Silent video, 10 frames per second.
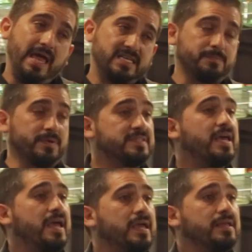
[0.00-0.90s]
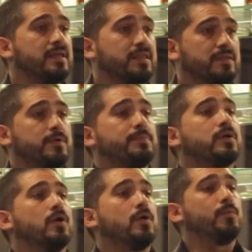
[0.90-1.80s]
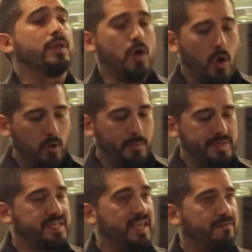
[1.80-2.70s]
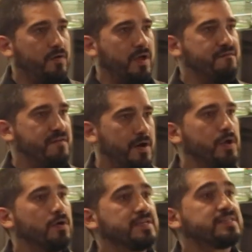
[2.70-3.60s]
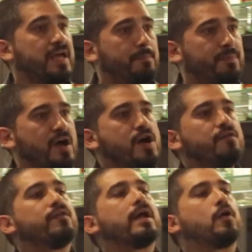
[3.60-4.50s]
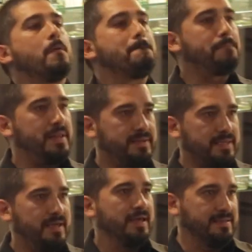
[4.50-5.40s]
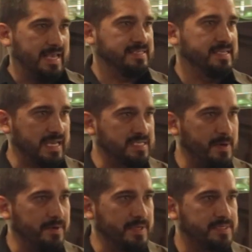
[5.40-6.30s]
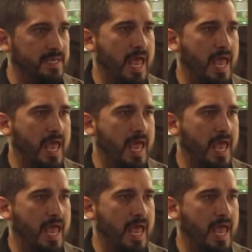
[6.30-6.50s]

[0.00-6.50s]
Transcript: Experts say that the Dripper Cone will always give you a very honest cup for a complete tasting experience.